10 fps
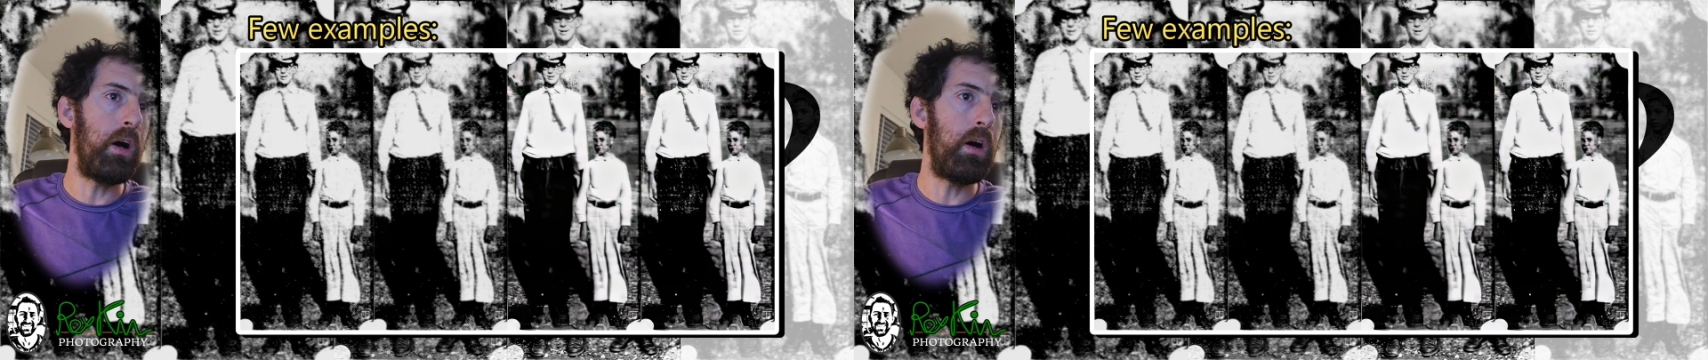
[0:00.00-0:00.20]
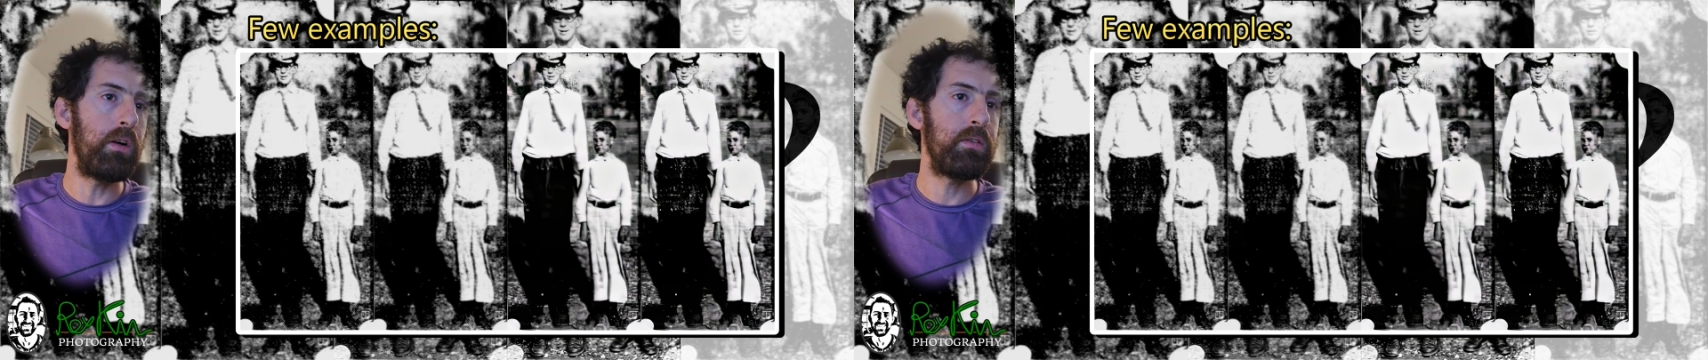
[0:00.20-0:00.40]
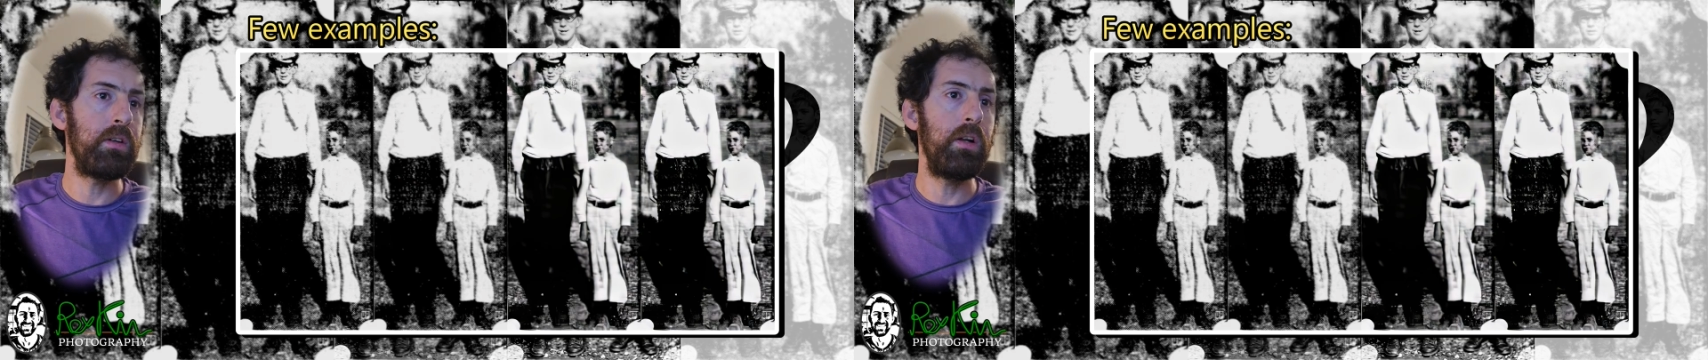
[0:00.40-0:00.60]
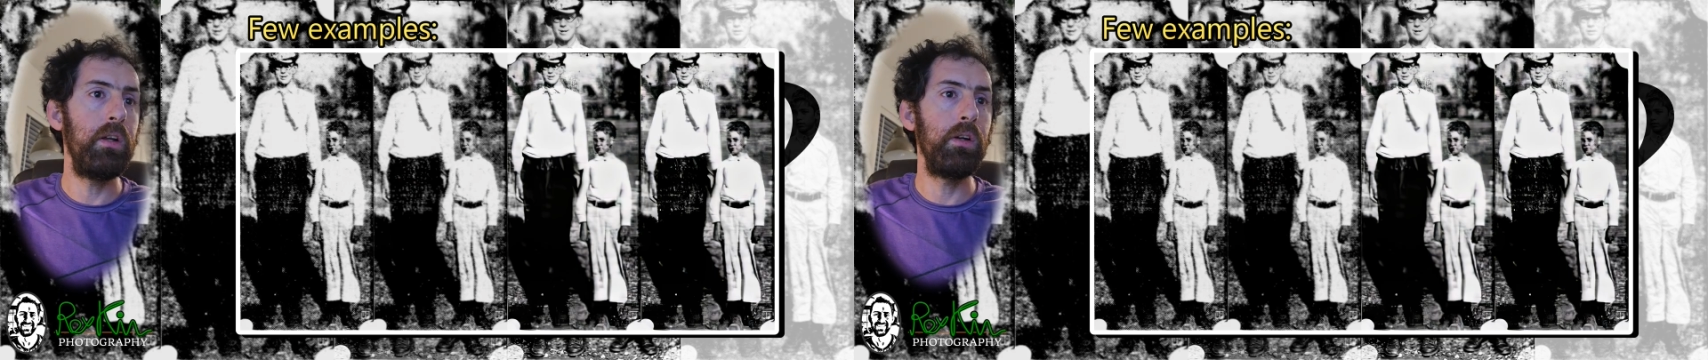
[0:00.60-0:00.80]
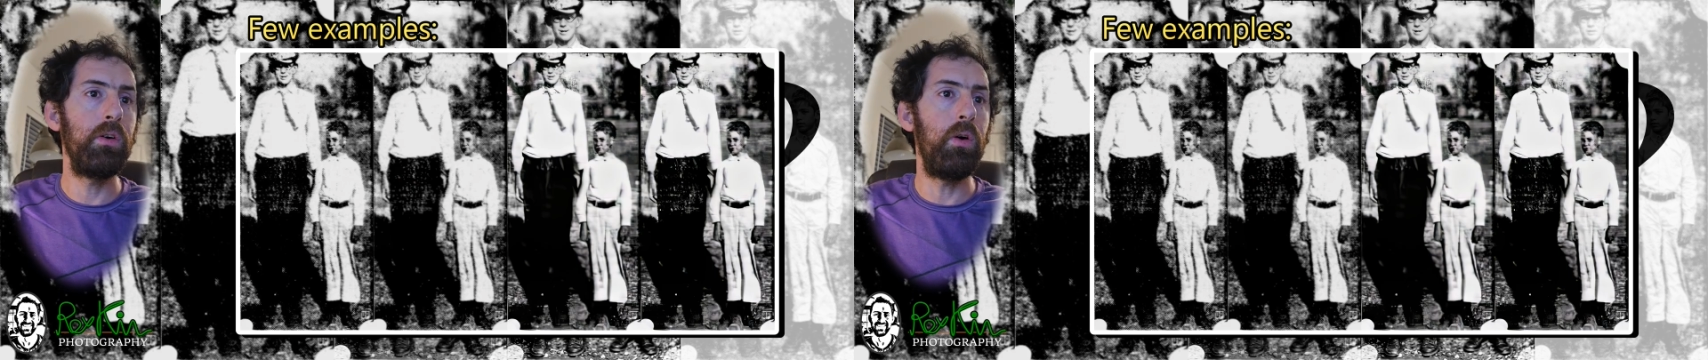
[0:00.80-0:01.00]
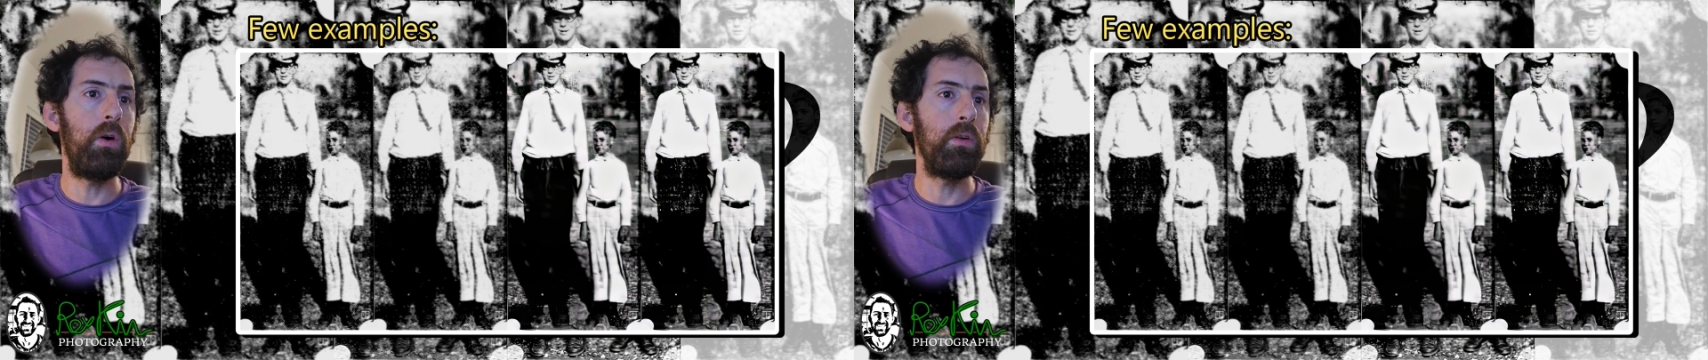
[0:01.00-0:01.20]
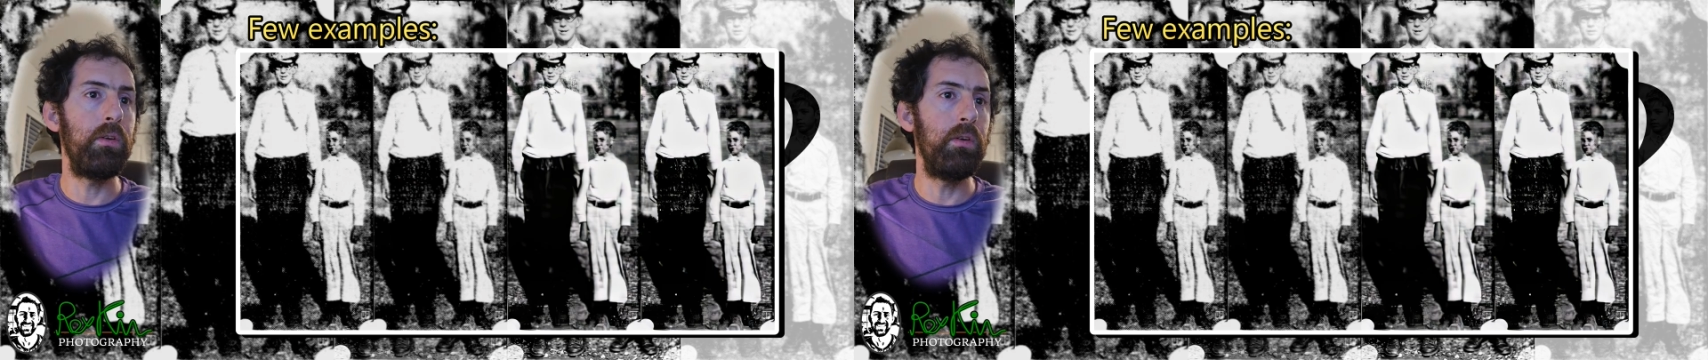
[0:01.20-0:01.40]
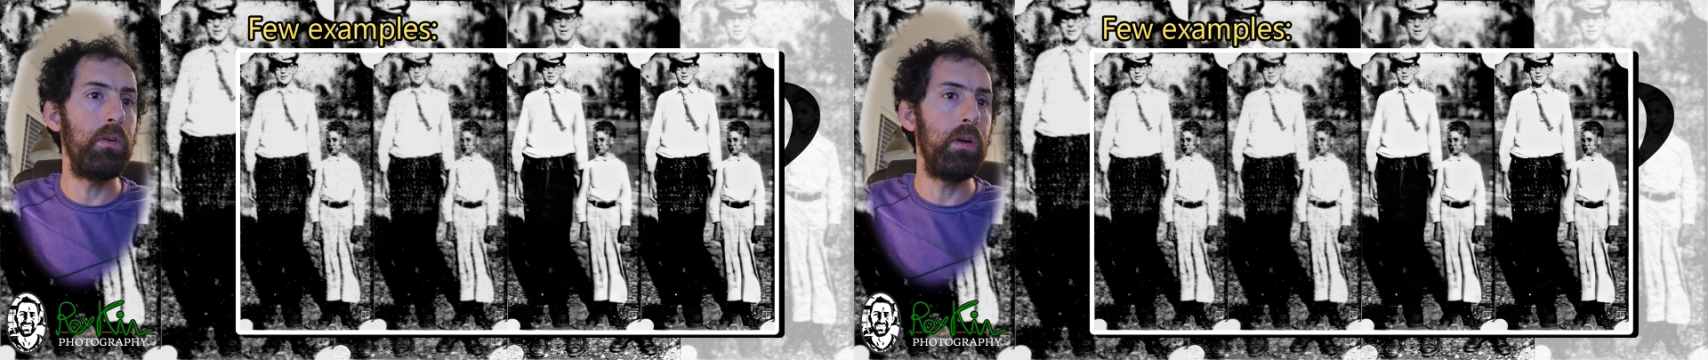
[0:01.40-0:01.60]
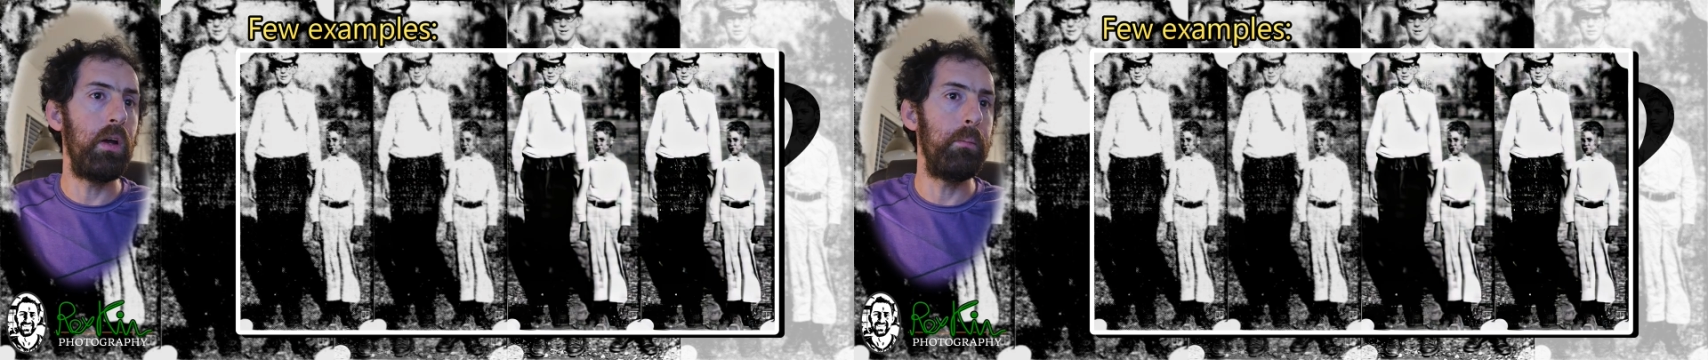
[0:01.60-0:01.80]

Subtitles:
are standing on